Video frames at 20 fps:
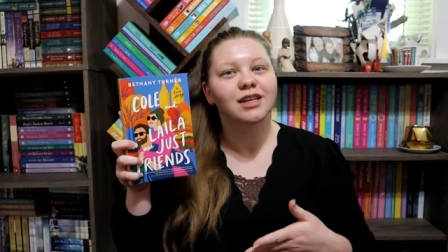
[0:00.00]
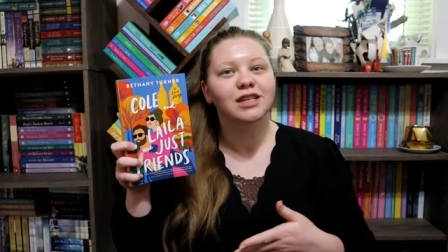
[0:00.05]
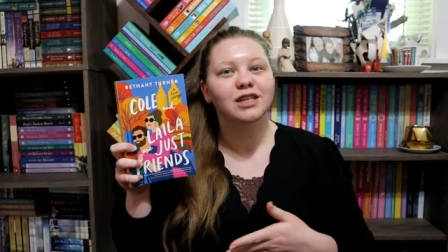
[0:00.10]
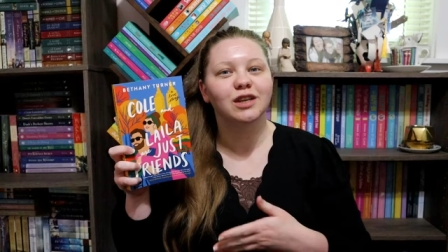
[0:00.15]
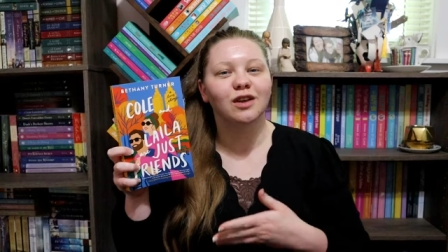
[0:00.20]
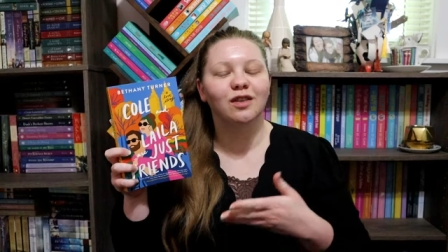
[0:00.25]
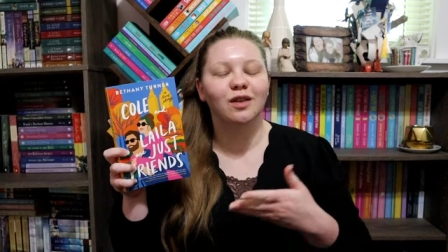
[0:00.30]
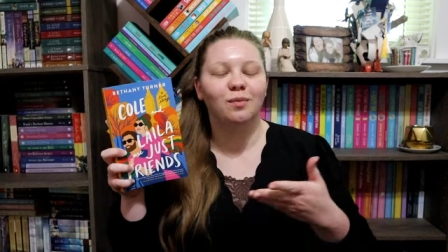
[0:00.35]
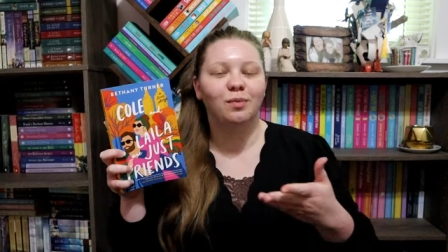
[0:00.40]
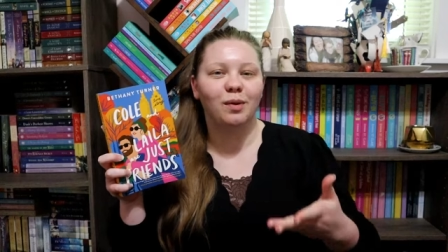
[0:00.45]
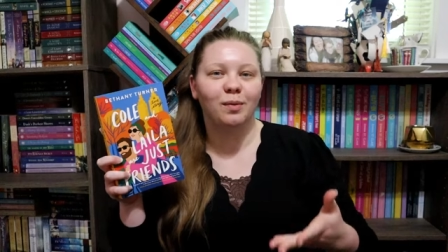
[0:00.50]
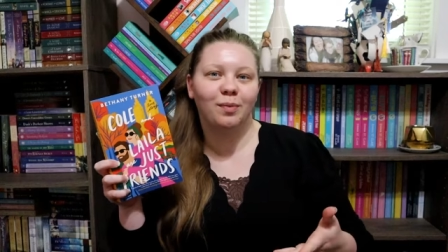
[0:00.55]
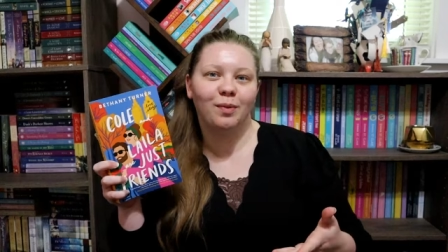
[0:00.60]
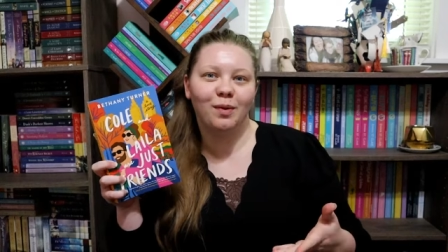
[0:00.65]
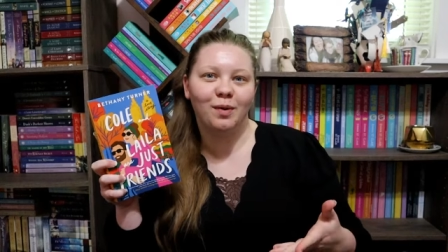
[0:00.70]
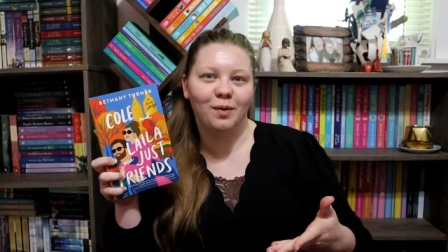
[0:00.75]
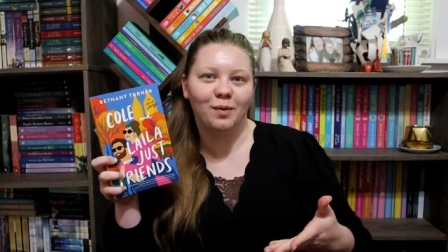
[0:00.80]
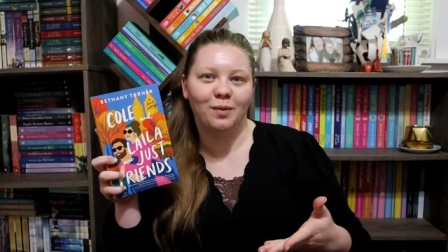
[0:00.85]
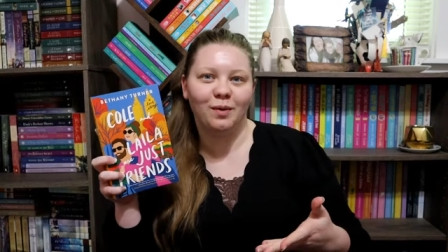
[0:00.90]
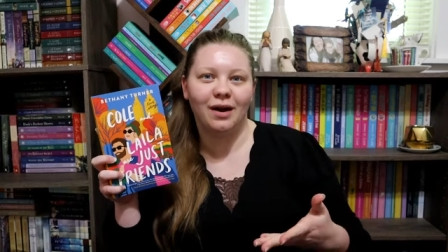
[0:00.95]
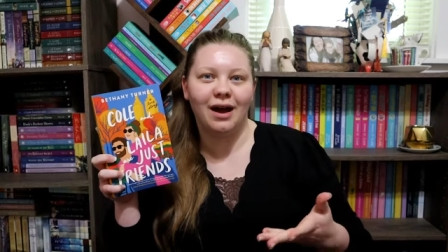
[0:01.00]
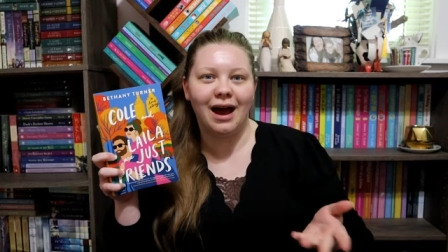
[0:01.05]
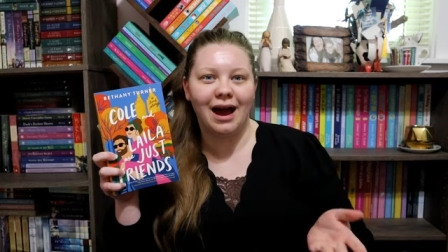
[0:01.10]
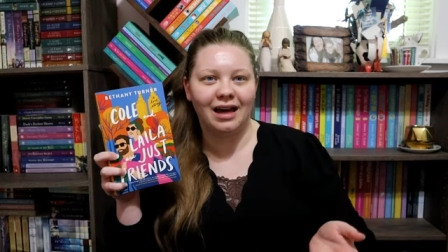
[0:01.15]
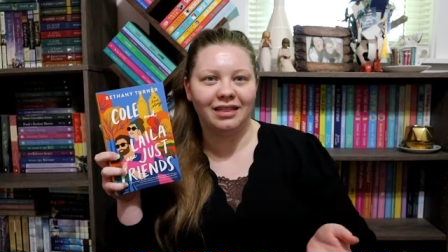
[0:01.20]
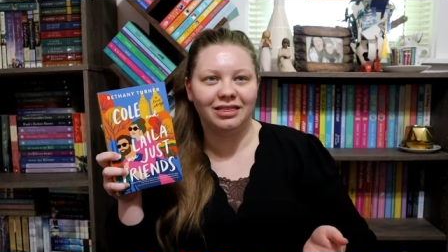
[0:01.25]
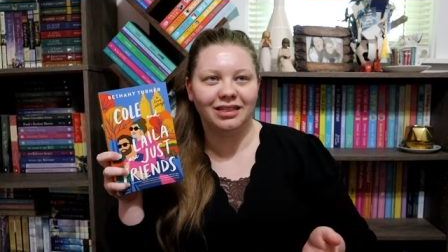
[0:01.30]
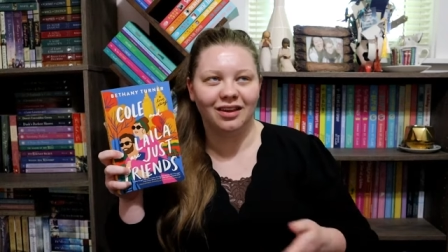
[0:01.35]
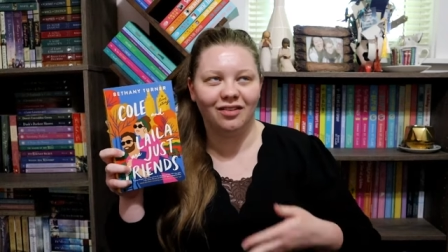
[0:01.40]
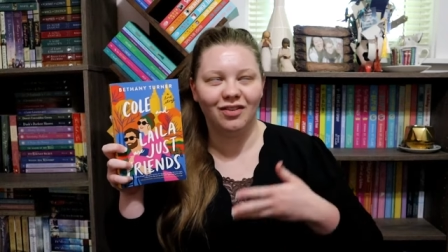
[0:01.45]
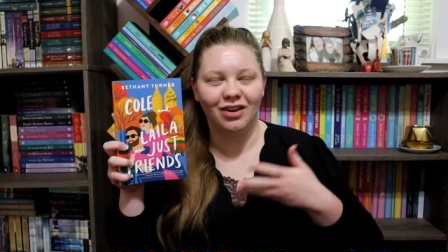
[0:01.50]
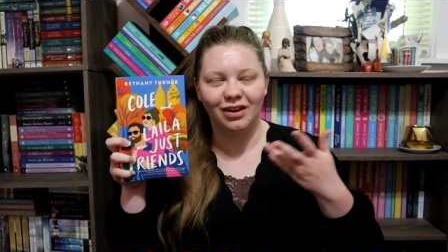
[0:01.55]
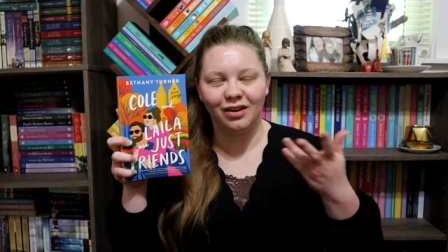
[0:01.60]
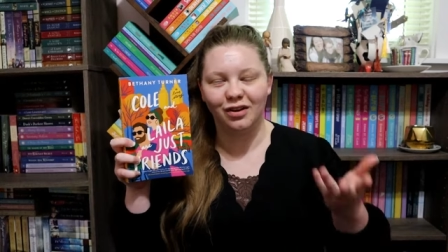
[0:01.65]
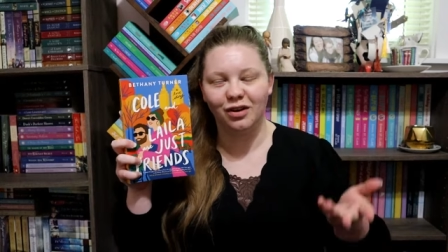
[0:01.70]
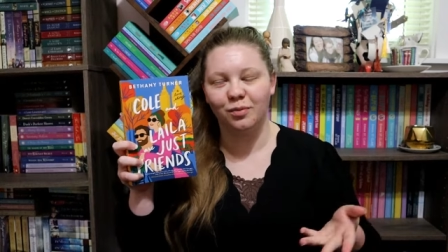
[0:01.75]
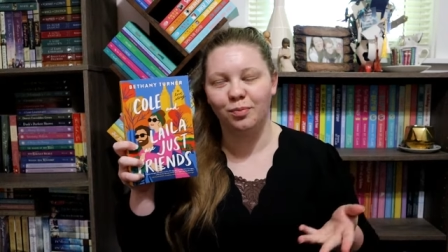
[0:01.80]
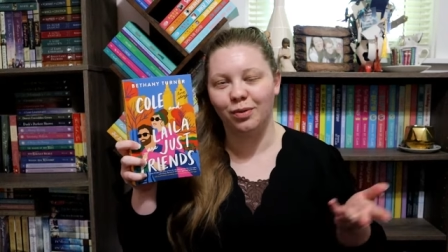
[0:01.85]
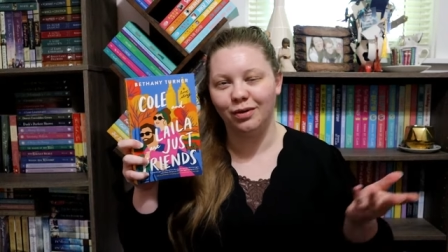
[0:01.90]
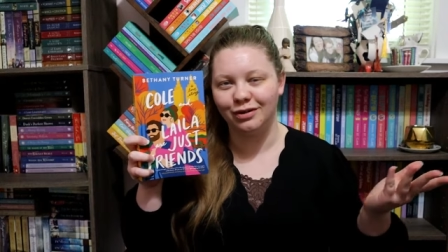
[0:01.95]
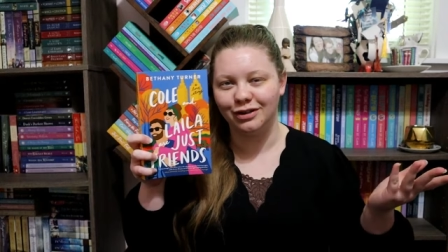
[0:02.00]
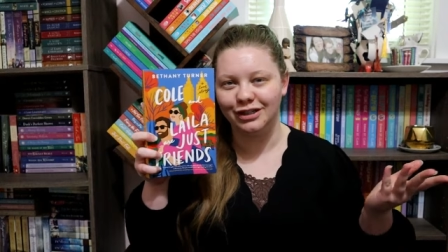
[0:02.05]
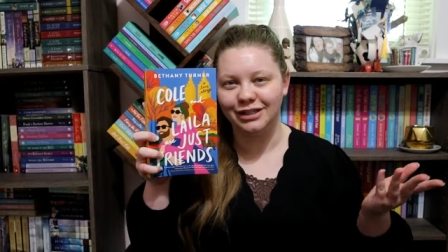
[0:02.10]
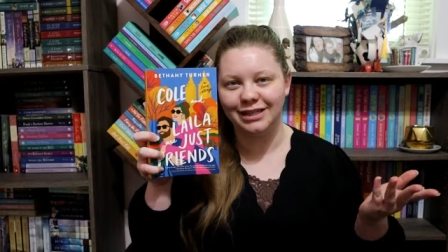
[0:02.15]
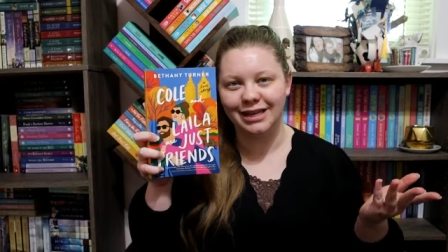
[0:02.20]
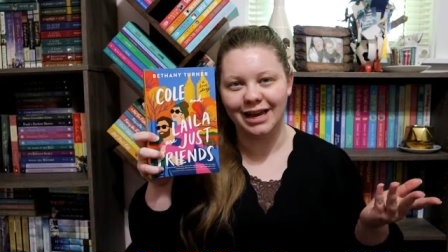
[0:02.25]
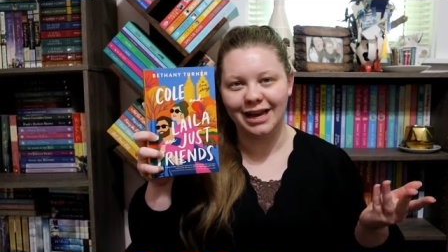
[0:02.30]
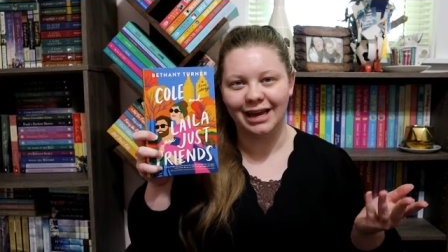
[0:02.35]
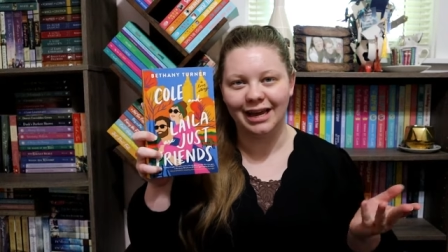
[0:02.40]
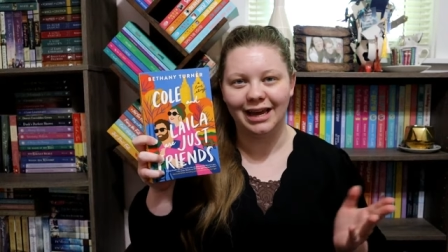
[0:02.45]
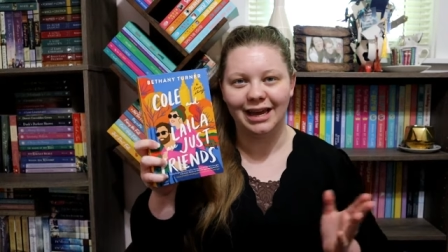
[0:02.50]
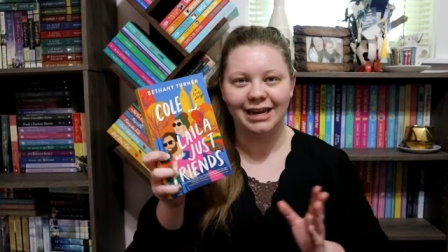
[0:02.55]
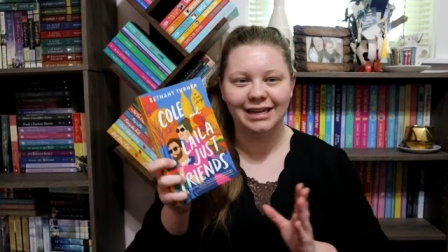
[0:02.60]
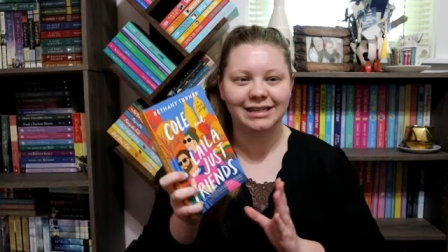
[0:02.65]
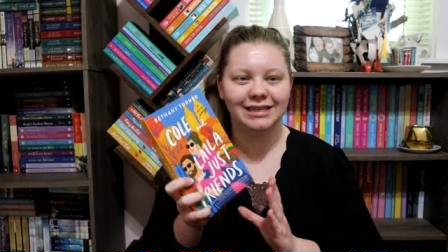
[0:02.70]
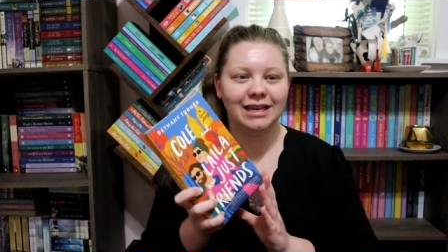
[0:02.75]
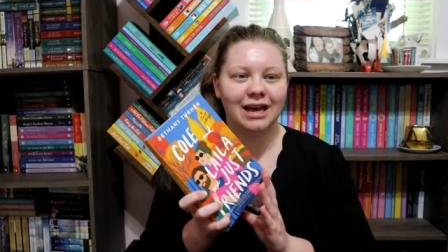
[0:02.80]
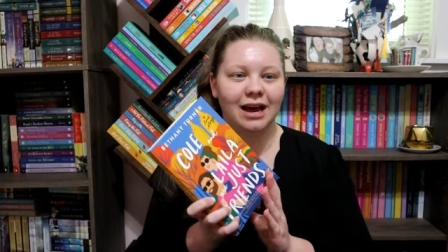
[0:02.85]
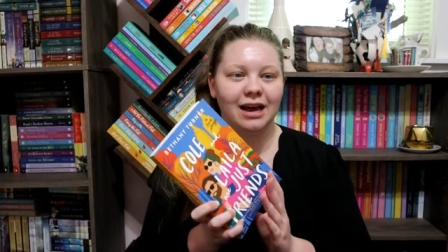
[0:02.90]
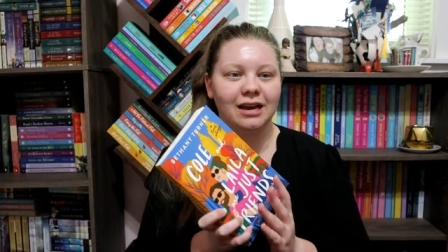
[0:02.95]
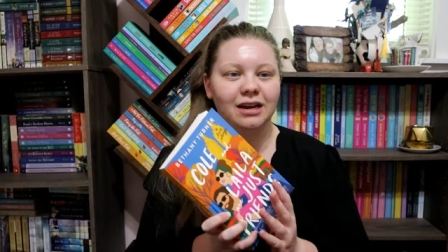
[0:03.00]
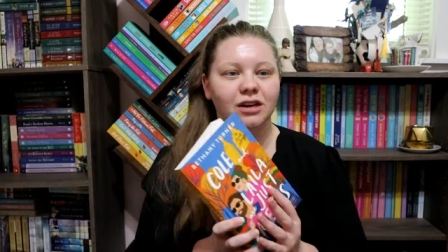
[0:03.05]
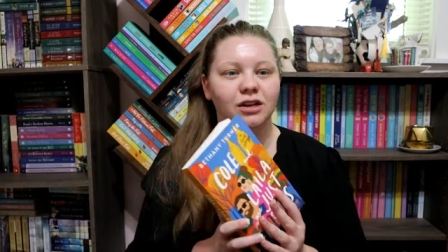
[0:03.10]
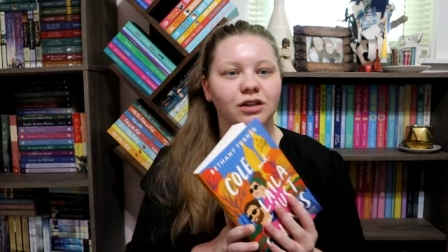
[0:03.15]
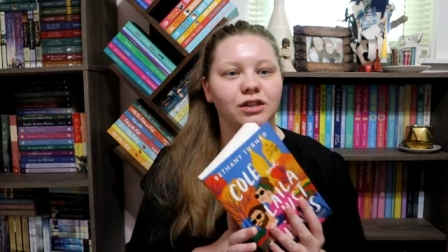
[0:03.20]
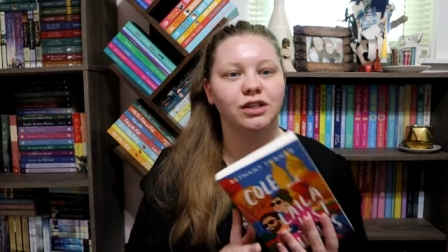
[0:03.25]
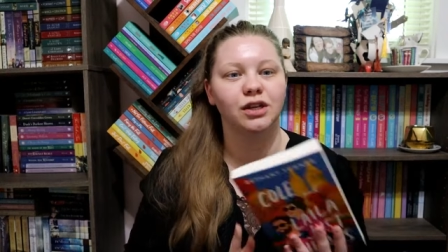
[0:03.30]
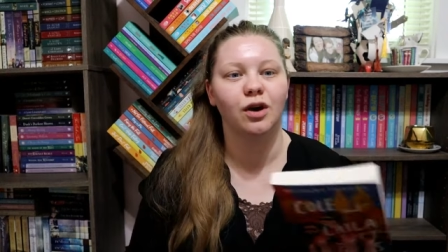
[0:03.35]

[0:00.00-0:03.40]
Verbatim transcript: so that people who were at the event could purchase it and get it signed.